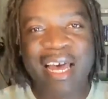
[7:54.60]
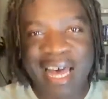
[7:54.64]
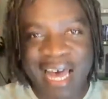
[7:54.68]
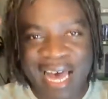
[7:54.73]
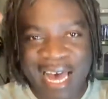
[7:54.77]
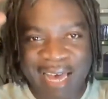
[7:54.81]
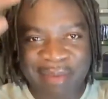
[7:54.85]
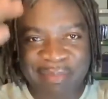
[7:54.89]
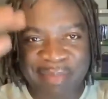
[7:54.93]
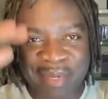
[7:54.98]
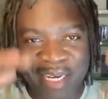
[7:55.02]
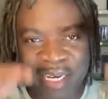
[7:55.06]

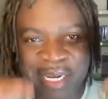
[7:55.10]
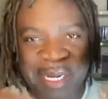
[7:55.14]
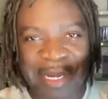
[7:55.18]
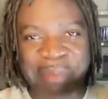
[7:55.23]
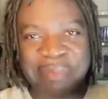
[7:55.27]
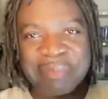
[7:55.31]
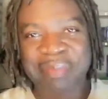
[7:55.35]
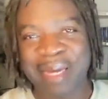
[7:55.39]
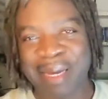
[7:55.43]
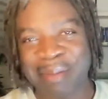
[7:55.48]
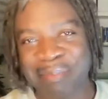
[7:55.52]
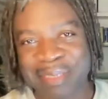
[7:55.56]

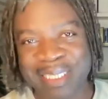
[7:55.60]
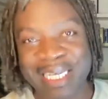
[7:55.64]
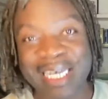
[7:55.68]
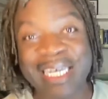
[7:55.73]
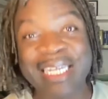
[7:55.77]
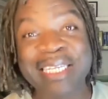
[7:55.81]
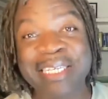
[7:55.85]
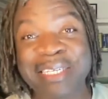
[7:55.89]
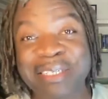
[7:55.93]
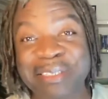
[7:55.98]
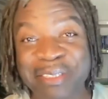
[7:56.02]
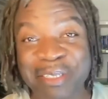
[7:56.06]
I'm 10
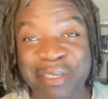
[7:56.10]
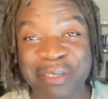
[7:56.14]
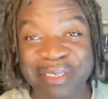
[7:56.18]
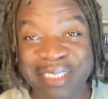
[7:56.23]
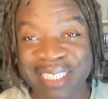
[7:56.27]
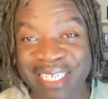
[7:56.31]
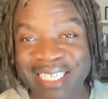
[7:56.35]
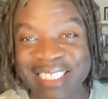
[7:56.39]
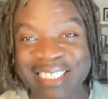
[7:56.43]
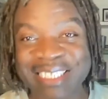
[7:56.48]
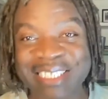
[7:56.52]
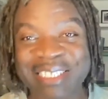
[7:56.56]
years old
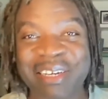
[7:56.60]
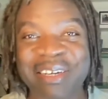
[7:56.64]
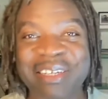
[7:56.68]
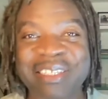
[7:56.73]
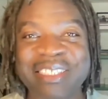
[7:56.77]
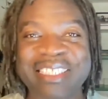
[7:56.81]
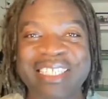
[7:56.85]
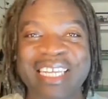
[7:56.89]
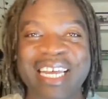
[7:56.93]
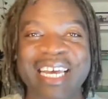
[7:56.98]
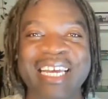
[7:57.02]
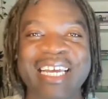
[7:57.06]
again. So
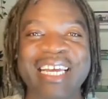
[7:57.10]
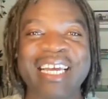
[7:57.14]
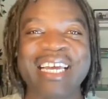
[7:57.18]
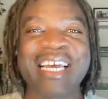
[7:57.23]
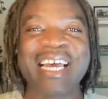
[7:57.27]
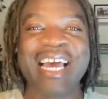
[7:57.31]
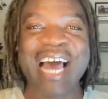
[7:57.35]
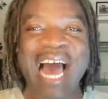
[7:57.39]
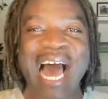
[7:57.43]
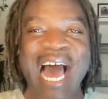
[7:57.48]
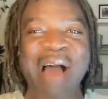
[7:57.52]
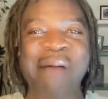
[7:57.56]
it's like,
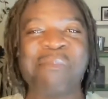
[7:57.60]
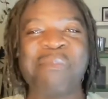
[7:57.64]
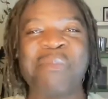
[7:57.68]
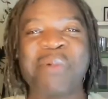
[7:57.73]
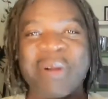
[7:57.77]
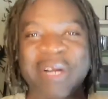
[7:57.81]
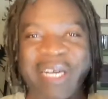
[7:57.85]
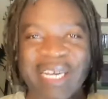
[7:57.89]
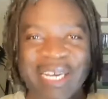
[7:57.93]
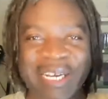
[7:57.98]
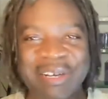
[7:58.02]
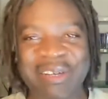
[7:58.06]
I'm
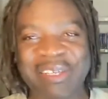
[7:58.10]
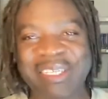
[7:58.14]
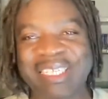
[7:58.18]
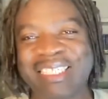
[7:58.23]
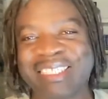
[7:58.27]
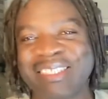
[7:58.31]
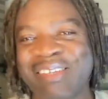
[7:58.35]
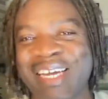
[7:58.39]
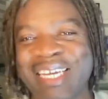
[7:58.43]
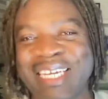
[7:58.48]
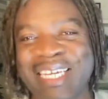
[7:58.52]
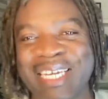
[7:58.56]
working on it,
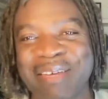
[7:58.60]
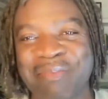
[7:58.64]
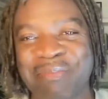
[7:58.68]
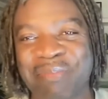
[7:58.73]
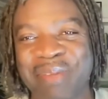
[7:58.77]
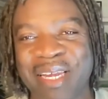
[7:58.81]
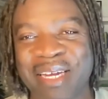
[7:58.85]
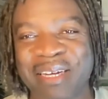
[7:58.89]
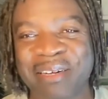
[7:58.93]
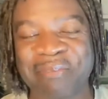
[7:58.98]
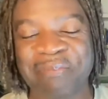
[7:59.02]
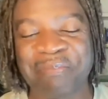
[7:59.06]
try to get
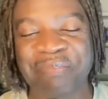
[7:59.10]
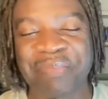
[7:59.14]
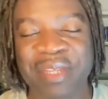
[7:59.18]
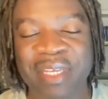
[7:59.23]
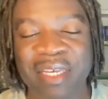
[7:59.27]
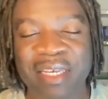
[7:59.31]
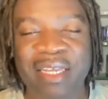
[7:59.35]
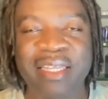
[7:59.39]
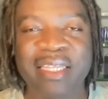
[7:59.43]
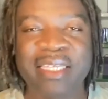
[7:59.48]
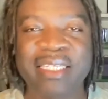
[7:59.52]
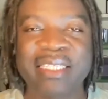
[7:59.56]
better. The